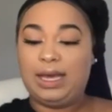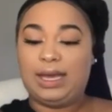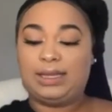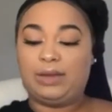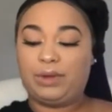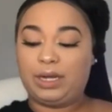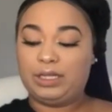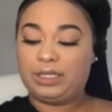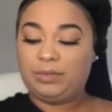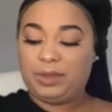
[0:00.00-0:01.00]
and then we're gonna
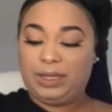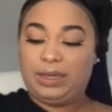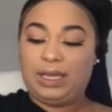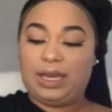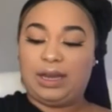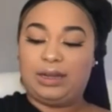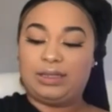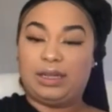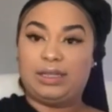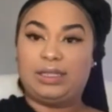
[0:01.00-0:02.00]
jump in the
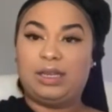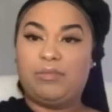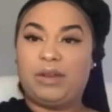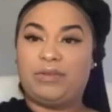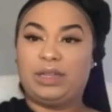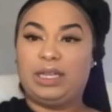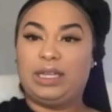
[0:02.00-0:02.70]
Anastasia Beverly